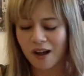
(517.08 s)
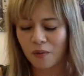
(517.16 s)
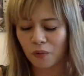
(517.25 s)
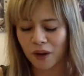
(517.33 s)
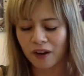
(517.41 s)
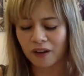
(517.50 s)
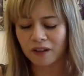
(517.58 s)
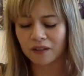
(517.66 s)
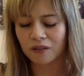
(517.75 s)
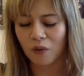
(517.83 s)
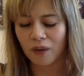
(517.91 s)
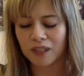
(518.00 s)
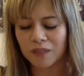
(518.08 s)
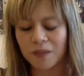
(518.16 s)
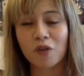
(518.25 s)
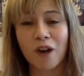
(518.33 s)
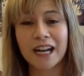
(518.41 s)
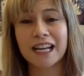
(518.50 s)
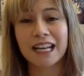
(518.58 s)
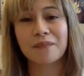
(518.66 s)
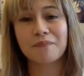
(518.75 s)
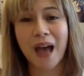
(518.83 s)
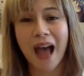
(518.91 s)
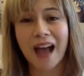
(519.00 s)
we are going to be crediting
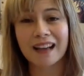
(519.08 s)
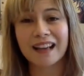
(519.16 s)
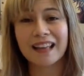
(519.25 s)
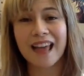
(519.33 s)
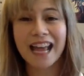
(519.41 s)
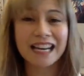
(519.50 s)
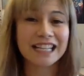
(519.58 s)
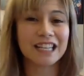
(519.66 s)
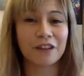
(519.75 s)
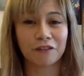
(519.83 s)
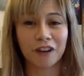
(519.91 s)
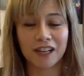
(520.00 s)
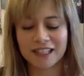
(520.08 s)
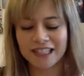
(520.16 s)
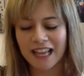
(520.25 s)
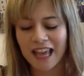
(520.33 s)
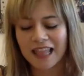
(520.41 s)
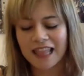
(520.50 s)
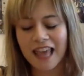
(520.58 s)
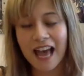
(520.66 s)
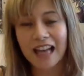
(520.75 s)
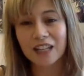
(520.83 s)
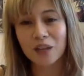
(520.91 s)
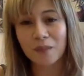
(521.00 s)
back any difference
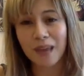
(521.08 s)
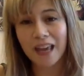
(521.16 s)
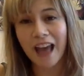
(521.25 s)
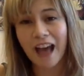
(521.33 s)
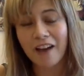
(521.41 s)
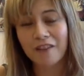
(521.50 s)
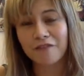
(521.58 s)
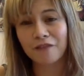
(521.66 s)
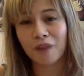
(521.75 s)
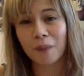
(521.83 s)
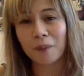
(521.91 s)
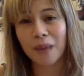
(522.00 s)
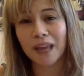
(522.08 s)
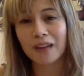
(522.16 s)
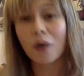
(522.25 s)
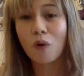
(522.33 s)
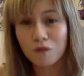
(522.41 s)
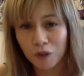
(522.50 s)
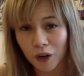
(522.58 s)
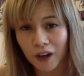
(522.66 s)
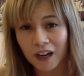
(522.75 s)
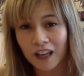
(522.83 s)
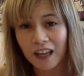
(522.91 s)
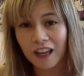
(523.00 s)
that you may have paid over
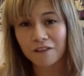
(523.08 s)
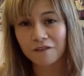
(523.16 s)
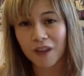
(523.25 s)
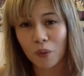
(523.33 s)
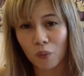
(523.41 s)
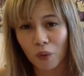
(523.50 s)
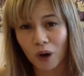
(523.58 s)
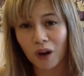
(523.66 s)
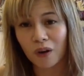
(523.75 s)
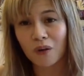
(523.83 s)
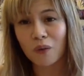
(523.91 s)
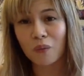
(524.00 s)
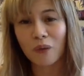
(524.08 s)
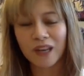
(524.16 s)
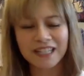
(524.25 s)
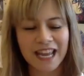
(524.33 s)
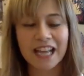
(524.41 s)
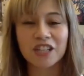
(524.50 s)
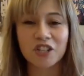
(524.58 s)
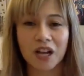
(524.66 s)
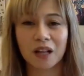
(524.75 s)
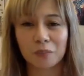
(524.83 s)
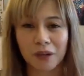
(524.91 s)
if it were with DHL